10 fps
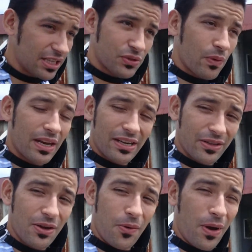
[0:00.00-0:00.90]
It's ready to
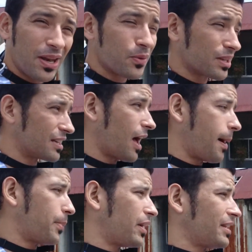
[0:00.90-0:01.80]
go. Anyone can
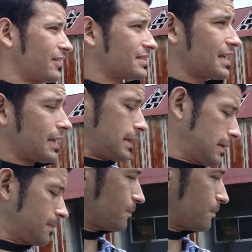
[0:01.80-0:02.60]
hop on here and take it.